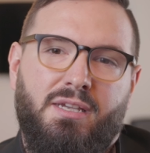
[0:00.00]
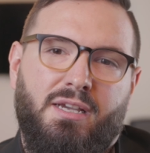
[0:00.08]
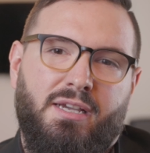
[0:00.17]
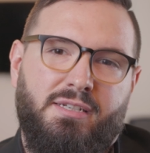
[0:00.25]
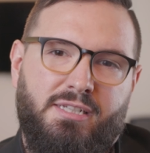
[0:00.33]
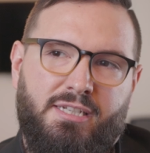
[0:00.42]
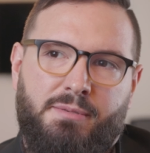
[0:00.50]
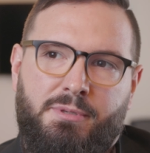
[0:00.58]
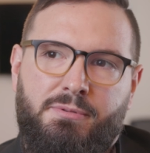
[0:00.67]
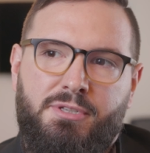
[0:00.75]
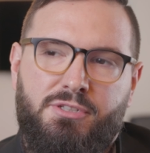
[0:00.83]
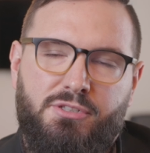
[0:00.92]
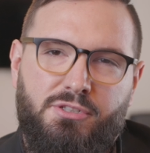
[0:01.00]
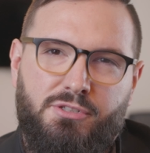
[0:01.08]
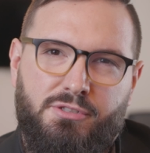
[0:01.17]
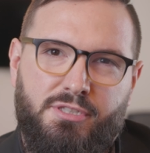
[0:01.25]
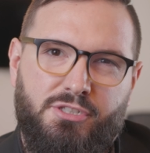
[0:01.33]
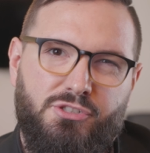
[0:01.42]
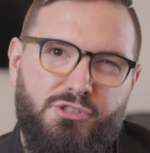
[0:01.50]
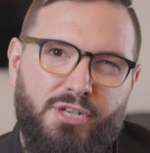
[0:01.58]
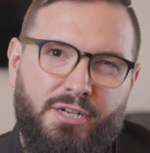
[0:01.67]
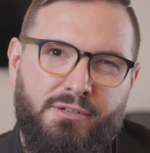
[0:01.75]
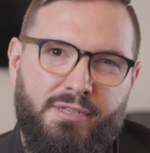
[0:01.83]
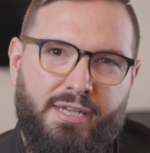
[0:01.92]
At DKB, we do this
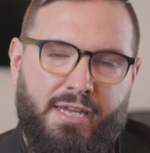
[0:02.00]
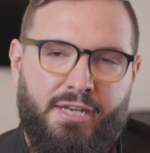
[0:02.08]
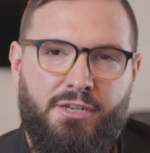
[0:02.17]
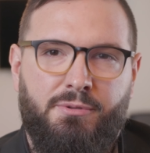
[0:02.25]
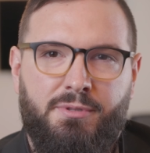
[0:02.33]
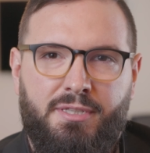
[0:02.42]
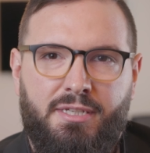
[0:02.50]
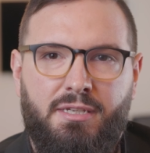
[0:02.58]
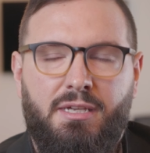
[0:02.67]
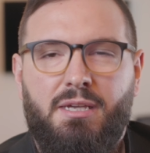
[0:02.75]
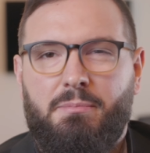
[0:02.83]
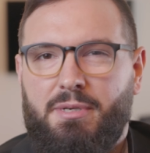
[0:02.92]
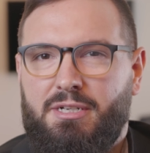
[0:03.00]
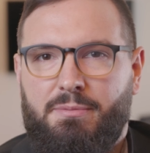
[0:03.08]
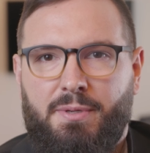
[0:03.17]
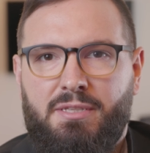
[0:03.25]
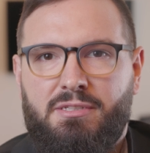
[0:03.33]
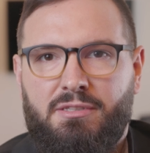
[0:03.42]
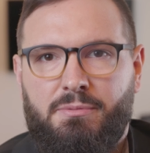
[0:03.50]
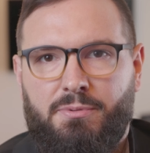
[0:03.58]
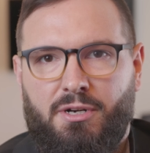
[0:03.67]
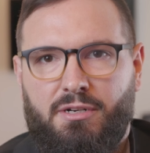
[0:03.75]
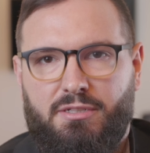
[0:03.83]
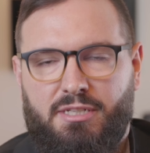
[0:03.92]
generally annually, but it depends on the
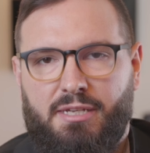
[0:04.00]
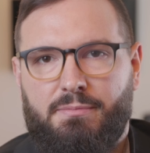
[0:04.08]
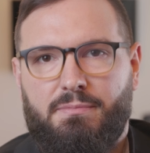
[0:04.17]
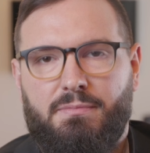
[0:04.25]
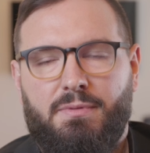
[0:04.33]
product type.